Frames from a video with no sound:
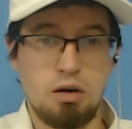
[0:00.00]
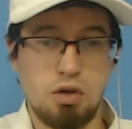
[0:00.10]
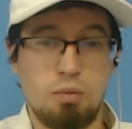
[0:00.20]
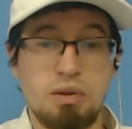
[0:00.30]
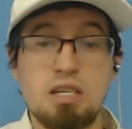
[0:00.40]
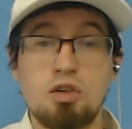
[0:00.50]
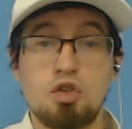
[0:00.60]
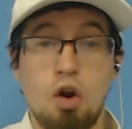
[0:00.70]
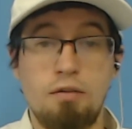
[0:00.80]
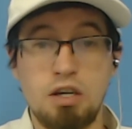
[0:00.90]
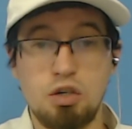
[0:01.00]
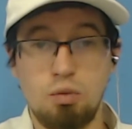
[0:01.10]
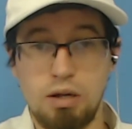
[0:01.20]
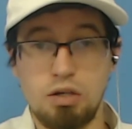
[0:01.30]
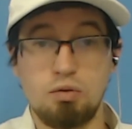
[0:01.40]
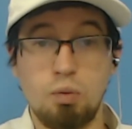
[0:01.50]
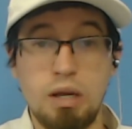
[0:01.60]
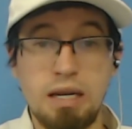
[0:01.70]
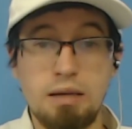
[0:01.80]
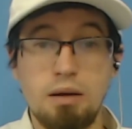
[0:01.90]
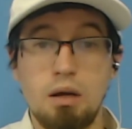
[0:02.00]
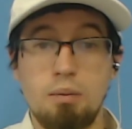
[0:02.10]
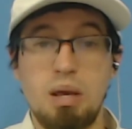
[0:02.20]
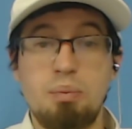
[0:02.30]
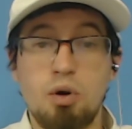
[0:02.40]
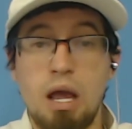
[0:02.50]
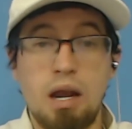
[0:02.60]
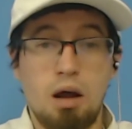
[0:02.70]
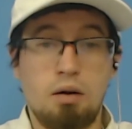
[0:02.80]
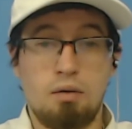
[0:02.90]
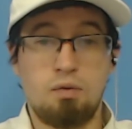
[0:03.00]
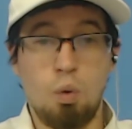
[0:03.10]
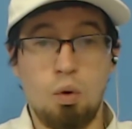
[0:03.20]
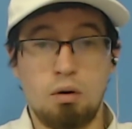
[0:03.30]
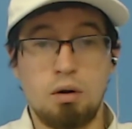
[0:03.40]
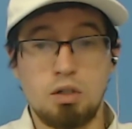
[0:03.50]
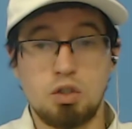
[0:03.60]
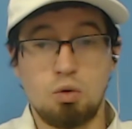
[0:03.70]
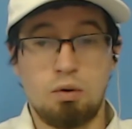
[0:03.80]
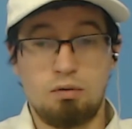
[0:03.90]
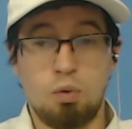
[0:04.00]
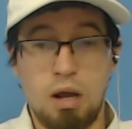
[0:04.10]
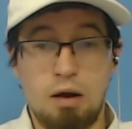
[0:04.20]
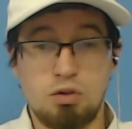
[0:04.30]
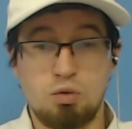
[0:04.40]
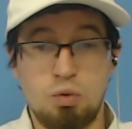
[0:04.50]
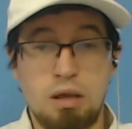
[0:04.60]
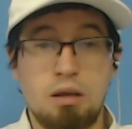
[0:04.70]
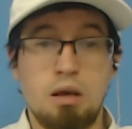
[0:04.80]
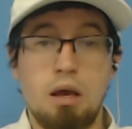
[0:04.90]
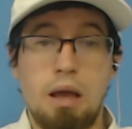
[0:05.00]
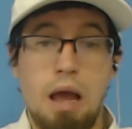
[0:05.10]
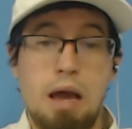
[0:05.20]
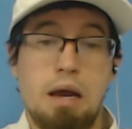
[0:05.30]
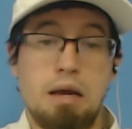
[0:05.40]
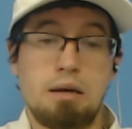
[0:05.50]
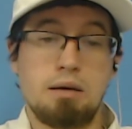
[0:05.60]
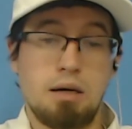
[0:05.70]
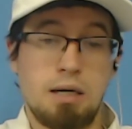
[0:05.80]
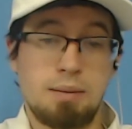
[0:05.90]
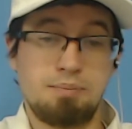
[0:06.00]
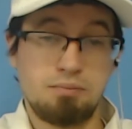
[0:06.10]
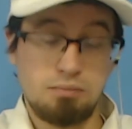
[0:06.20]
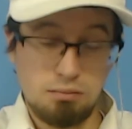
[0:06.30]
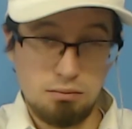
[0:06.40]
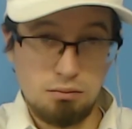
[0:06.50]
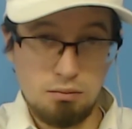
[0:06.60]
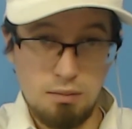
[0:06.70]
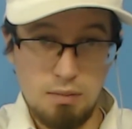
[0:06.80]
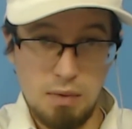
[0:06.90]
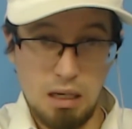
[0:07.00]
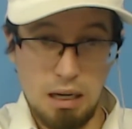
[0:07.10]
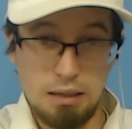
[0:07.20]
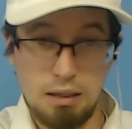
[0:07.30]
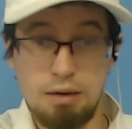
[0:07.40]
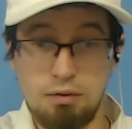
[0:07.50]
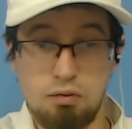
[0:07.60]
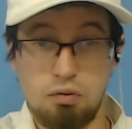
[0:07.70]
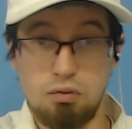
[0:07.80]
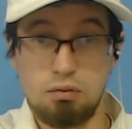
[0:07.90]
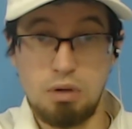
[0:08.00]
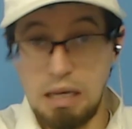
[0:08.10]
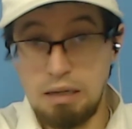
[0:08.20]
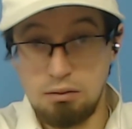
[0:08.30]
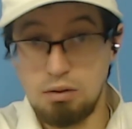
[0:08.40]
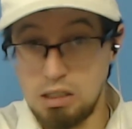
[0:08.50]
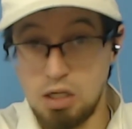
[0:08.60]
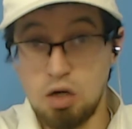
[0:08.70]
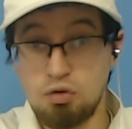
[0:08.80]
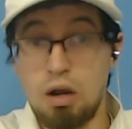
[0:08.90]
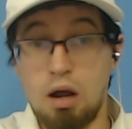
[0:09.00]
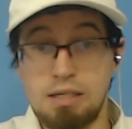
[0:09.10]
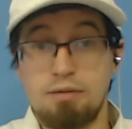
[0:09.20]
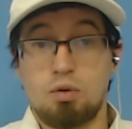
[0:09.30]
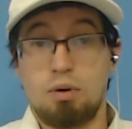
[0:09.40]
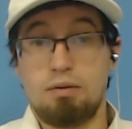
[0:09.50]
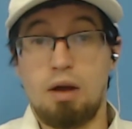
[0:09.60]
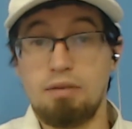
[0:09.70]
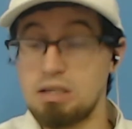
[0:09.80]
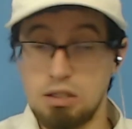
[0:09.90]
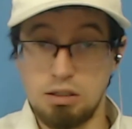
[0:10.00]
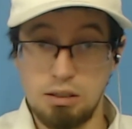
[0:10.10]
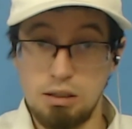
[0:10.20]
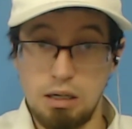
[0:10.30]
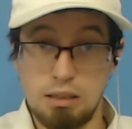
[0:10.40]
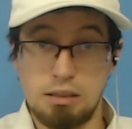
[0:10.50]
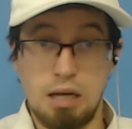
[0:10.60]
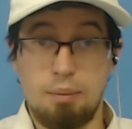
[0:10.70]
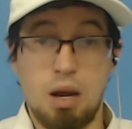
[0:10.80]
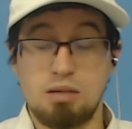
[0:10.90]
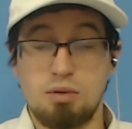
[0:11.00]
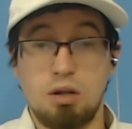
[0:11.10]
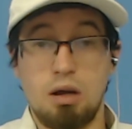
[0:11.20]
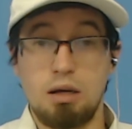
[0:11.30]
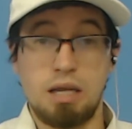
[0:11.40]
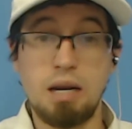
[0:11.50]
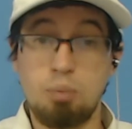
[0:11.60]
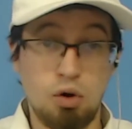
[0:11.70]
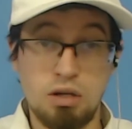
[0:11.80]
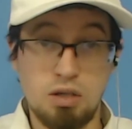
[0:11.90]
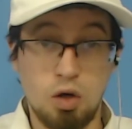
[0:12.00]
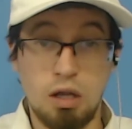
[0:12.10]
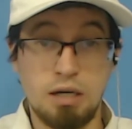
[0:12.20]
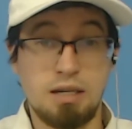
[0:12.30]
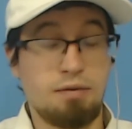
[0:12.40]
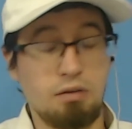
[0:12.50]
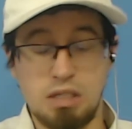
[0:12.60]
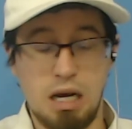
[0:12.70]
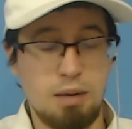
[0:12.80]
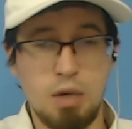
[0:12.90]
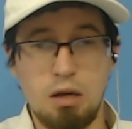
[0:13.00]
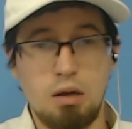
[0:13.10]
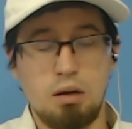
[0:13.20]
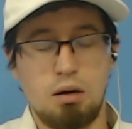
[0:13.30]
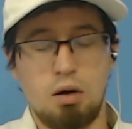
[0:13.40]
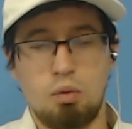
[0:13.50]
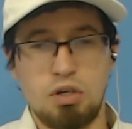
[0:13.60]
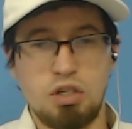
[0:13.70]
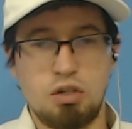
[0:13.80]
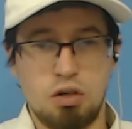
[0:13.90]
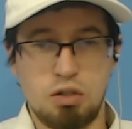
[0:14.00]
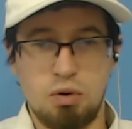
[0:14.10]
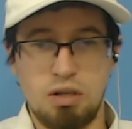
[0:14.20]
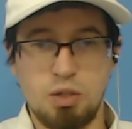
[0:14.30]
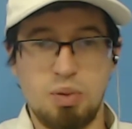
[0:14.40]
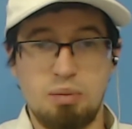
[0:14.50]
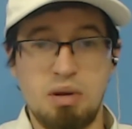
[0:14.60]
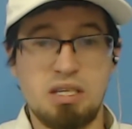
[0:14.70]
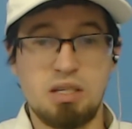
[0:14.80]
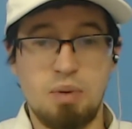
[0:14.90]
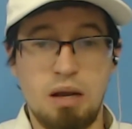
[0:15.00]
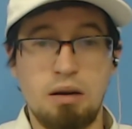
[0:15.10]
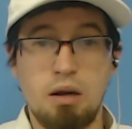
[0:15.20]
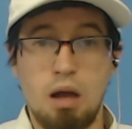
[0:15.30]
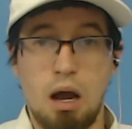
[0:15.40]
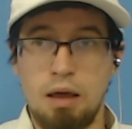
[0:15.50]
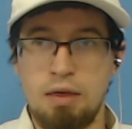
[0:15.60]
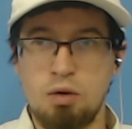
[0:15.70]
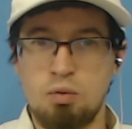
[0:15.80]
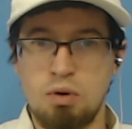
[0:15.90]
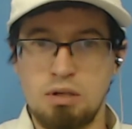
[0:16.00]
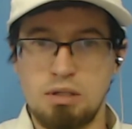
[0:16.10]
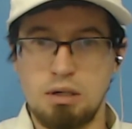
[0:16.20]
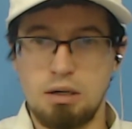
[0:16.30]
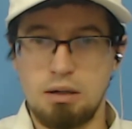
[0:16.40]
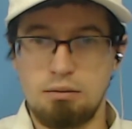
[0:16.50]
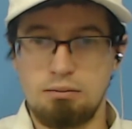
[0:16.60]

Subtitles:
are, but these are starvation wages. People cannot afford to work 40 hours a week and live in this country on $7.25. It's not possible. Katie Porter does a whole lot of stuff every time when she talks to one of these big businessmen. I think it was the